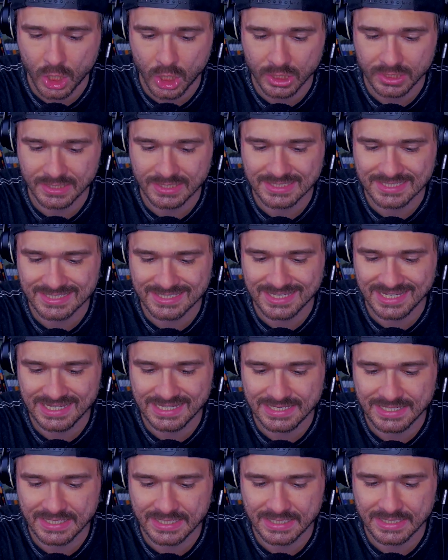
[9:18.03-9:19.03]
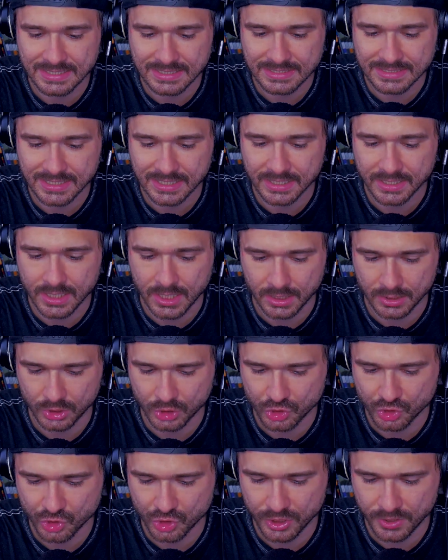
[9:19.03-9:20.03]
on CD
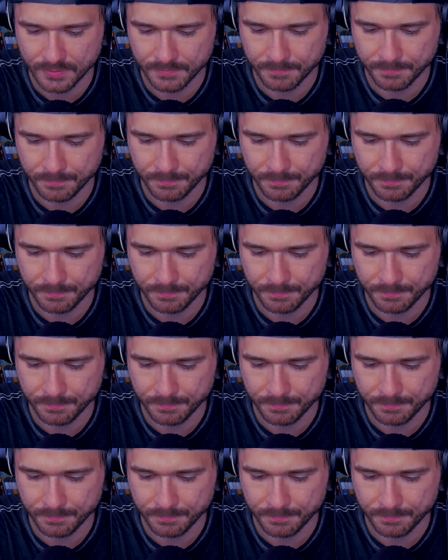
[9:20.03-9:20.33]
technology.